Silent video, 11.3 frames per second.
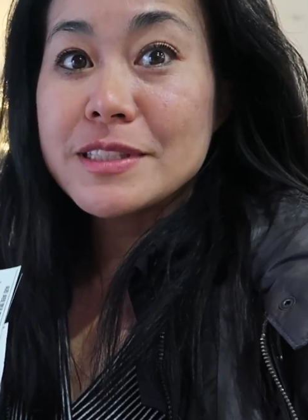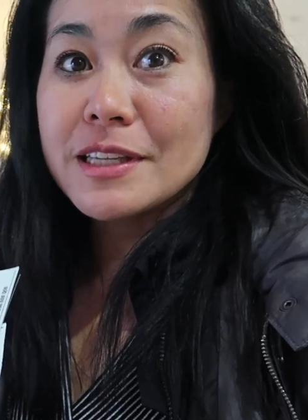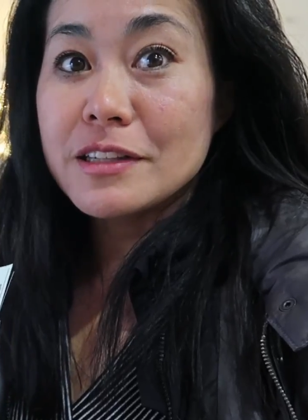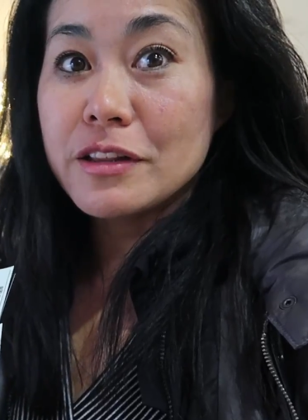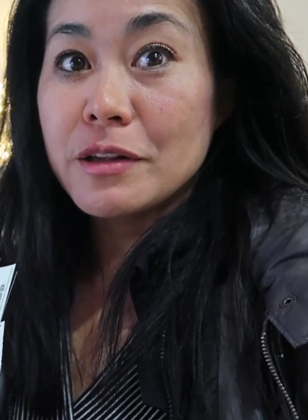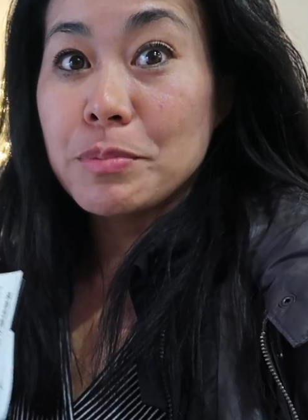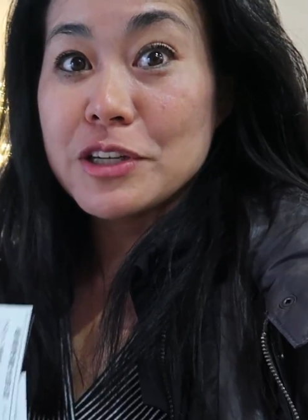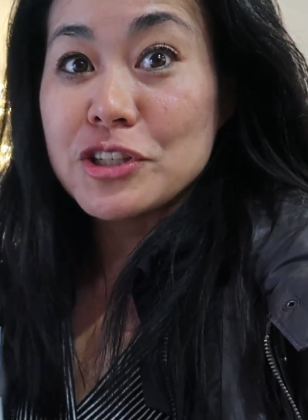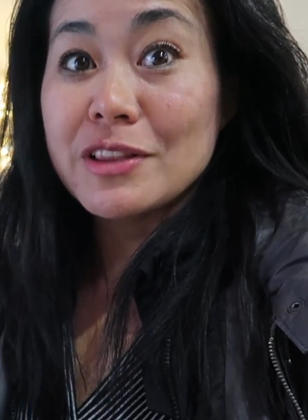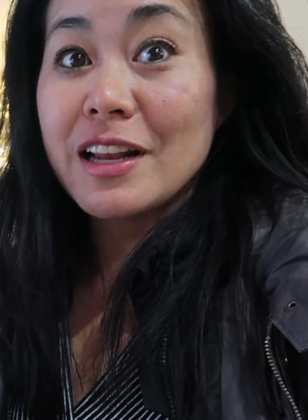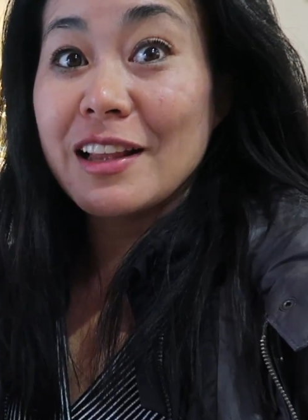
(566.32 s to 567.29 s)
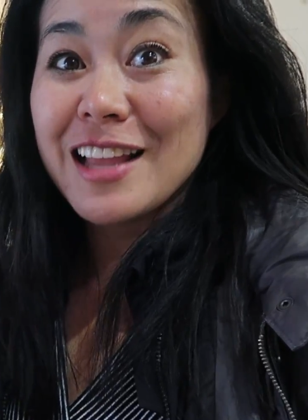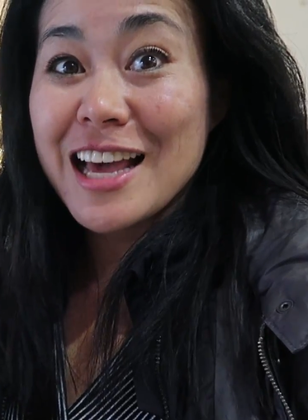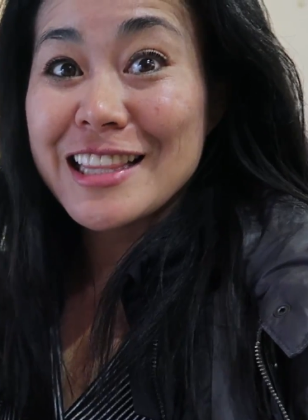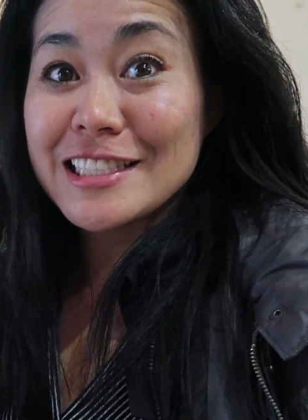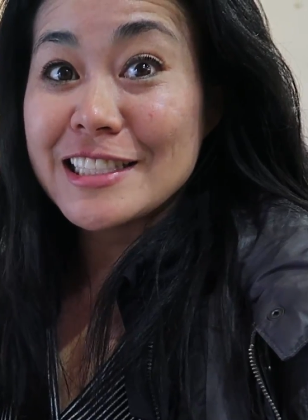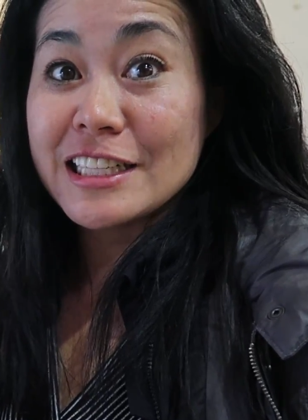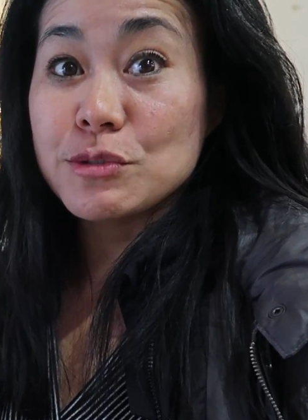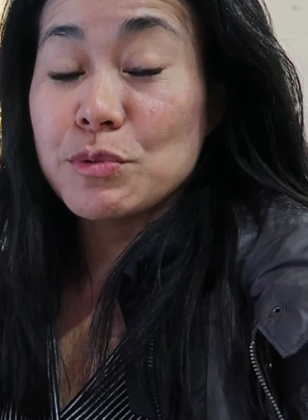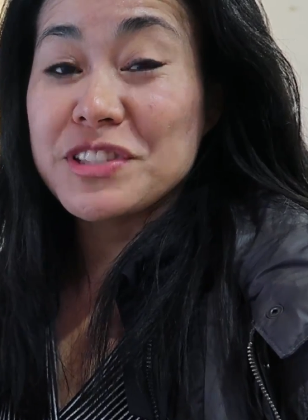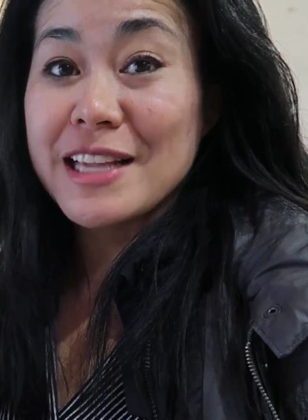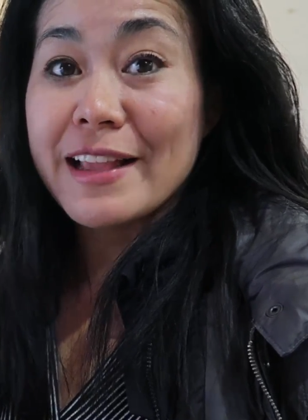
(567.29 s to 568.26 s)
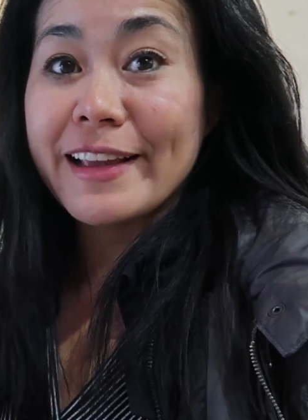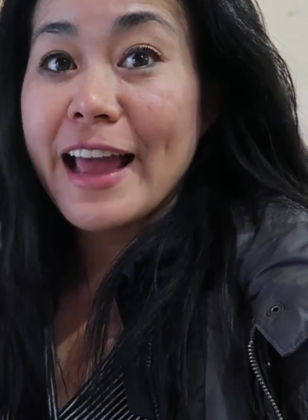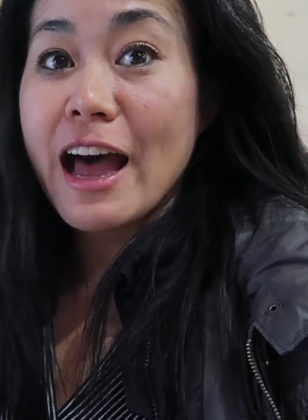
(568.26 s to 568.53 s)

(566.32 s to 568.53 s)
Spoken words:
was under the impression that a lot of these tickets were selling